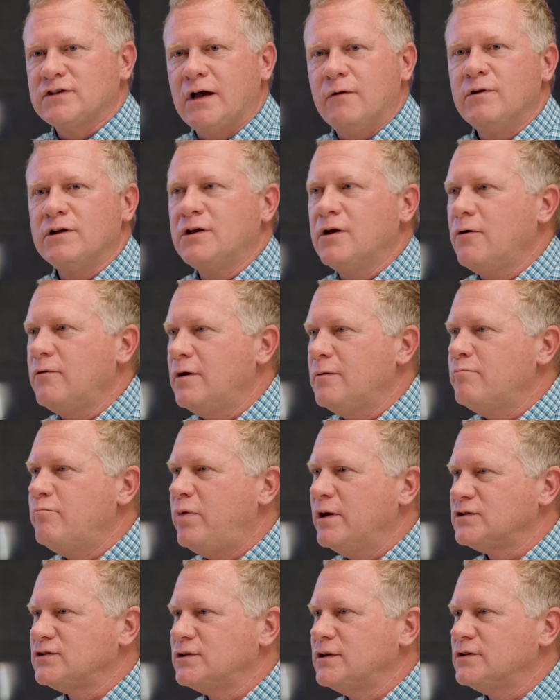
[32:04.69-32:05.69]
I would go to
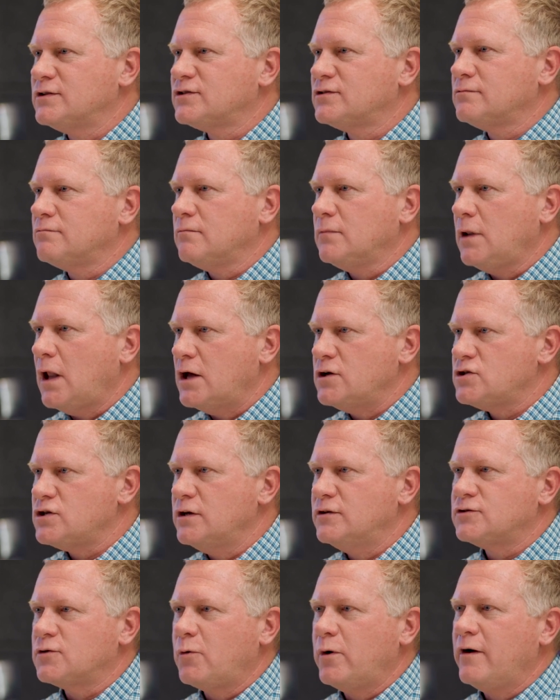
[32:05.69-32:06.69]
business
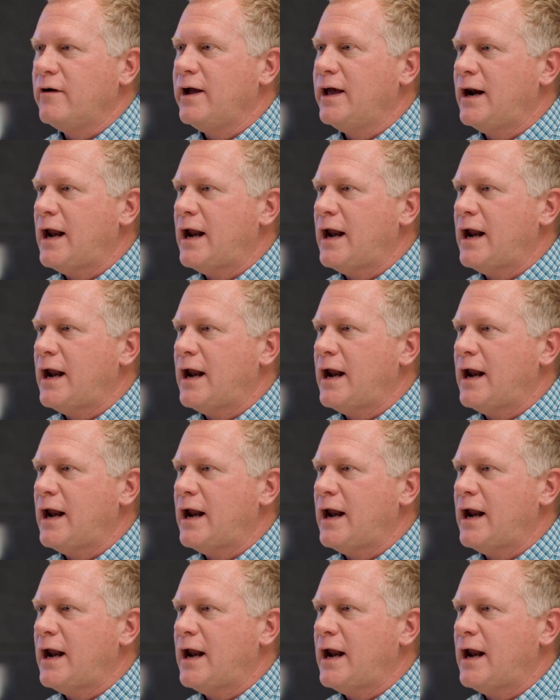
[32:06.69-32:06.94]
luncheons or whatever,